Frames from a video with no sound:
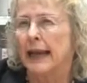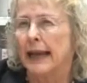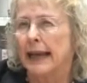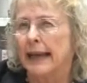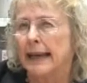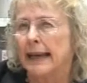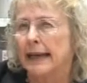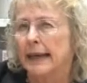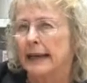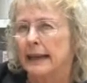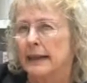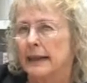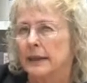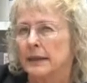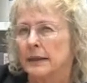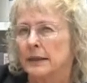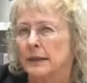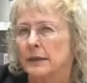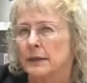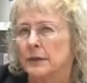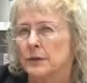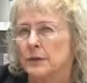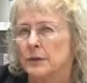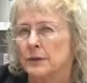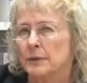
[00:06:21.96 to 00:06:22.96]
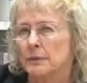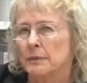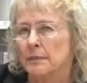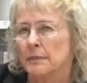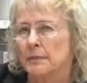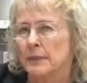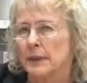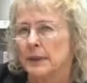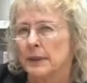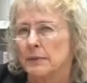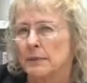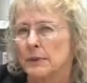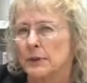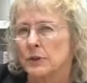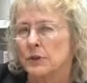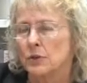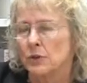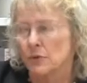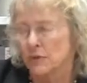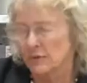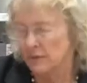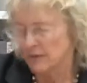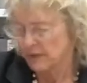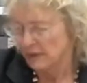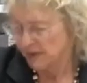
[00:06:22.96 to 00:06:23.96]
and maybe
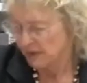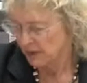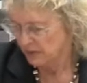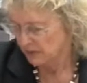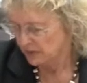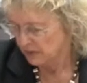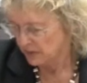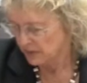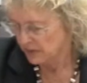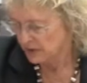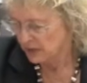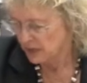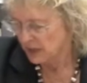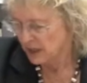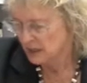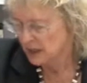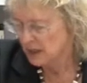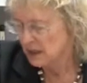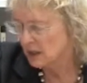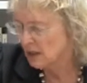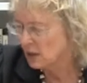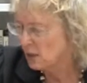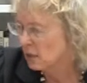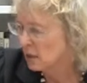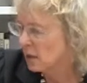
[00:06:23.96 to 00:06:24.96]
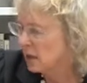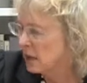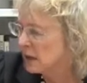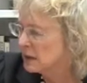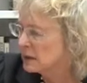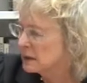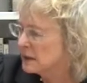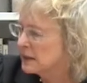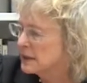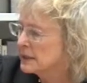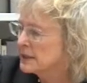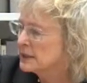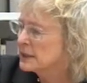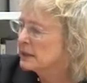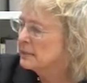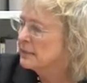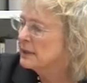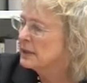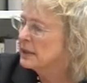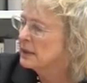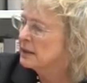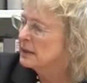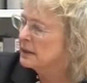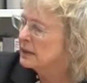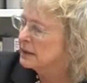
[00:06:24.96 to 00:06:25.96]
sort of the other agentic qualities. I
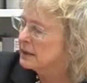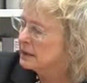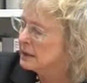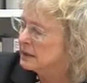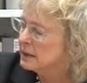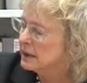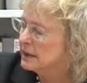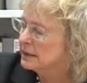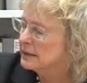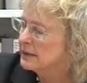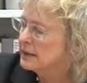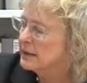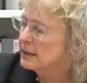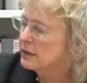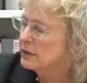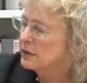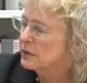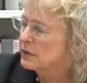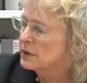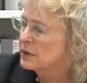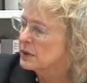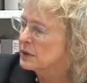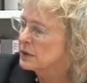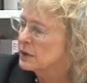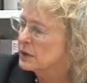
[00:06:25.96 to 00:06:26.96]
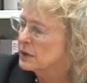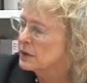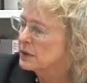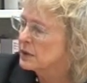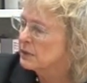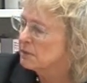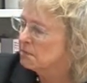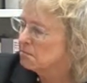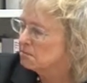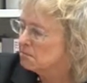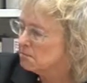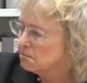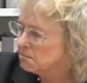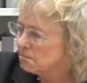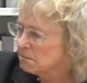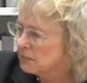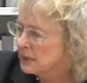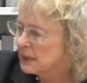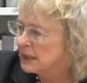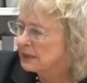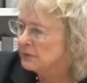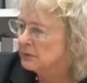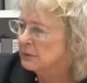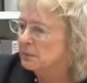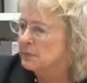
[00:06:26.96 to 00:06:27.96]
mean, I think
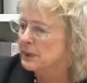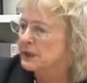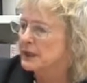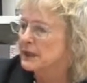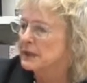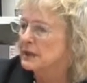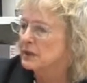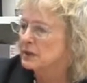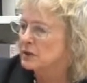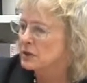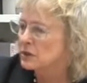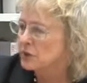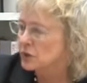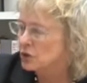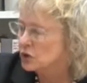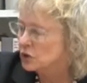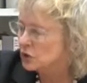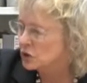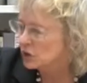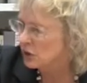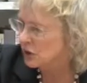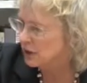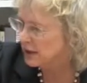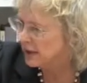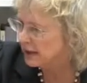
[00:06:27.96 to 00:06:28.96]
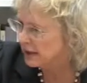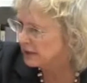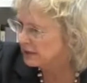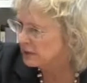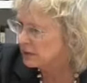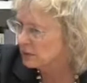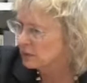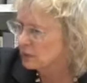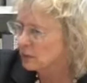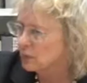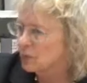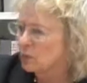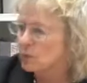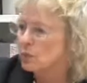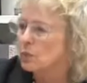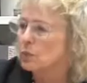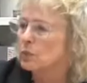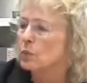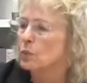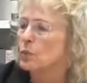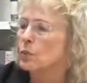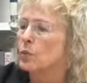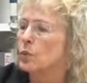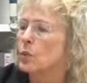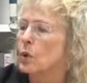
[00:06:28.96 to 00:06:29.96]
everybody doesn't start out
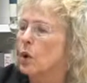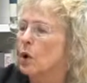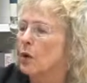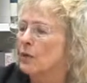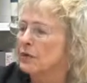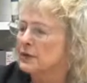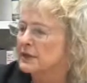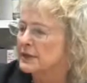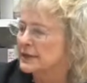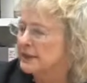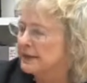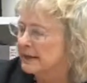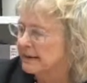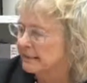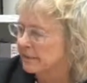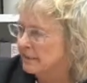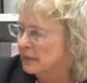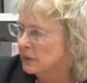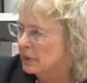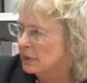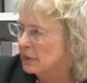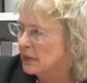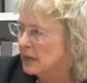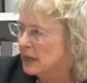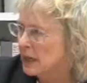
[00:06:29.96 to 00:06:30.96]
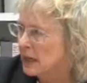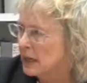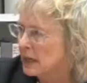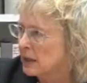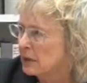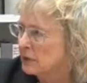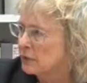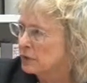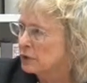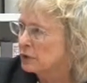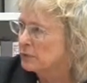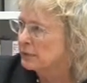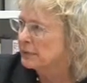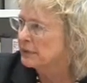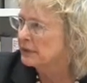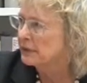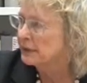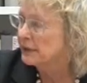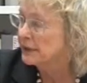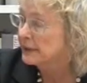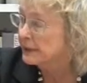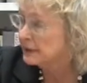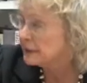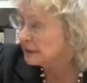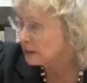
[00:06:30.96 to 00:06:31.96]
on the same ground, but
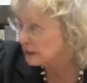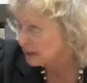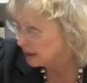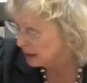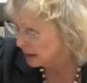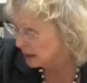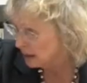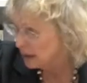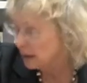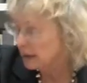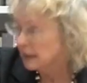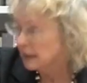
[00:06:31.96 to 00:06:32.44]
then